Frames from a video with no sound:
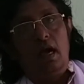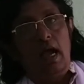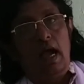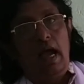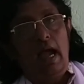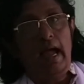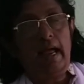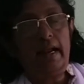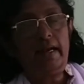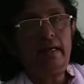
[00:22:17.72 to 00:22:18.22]

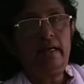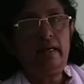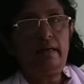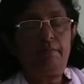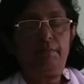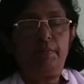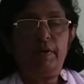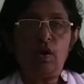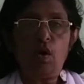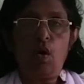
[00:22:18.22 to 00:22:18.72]

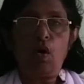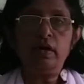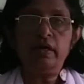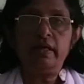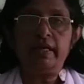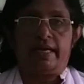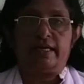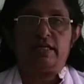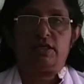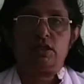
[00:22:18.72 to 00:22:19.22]
and beyond
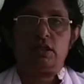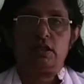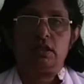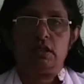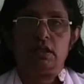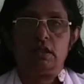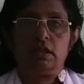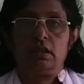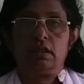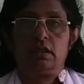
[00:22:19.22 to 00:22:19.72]
that
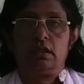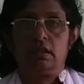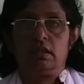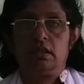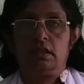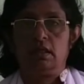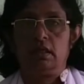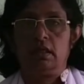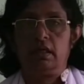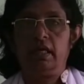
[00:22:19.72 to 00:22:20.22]

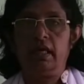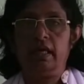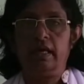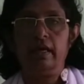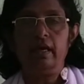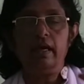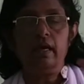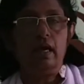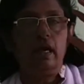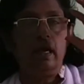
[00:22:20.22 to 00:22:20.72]

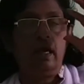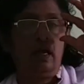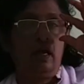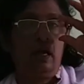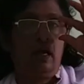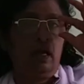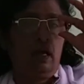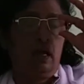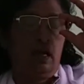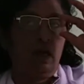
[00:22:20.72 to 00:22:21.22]
he
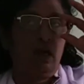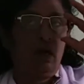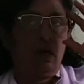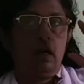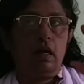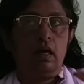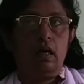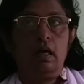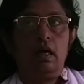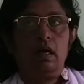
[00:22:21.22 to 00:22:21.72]

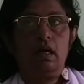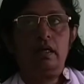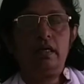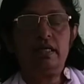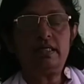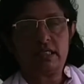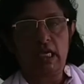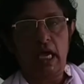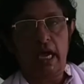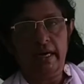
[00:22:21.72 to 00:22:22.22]

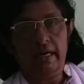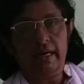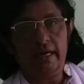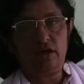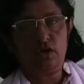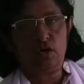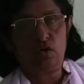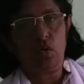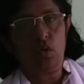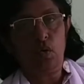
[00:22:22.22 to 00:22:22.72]

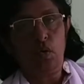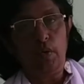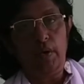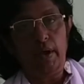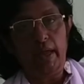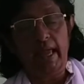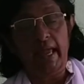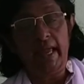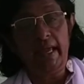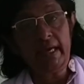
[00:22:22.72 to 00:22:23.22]
decided to
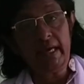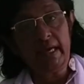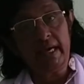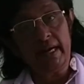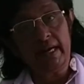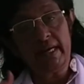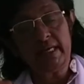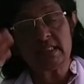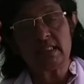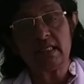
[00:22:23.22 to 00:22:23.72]

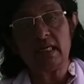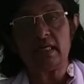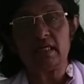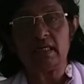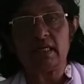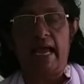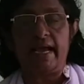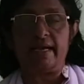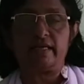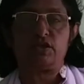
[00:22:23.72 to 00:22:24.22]
increase the
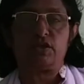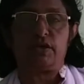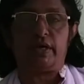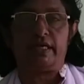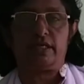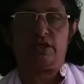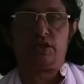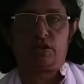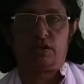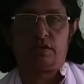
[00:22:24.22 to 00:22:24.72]
tax rate,